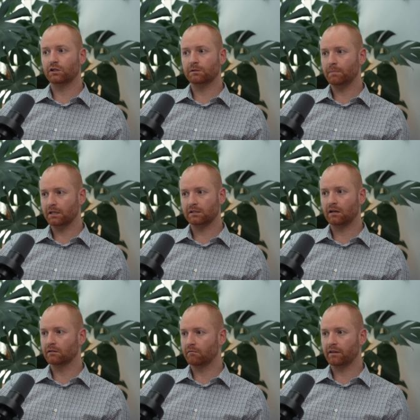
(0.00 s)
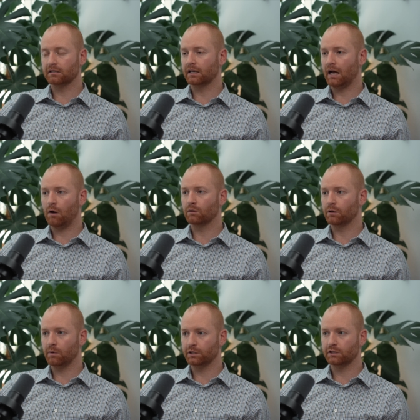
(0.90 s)
just based on things like
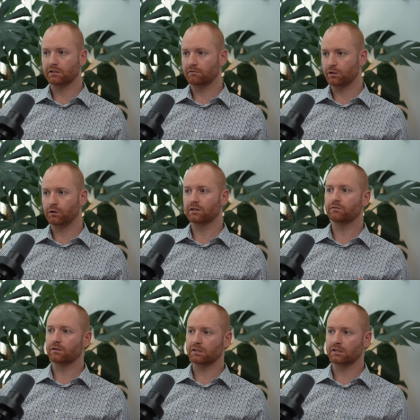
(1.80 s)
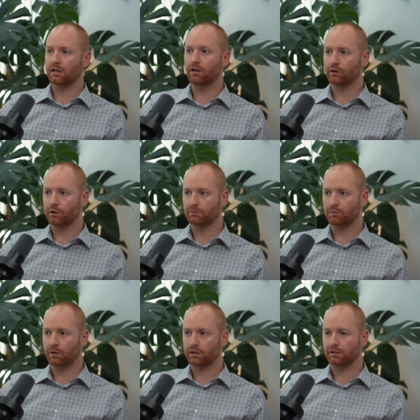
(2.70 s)
hourly wages of students versus other groups
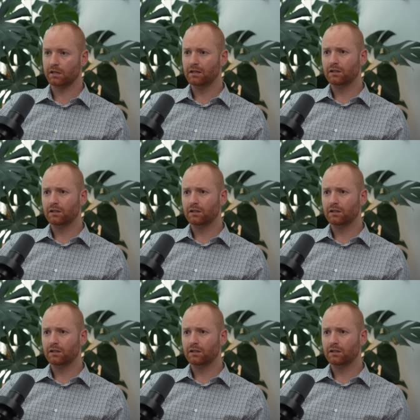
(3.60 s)
of workers.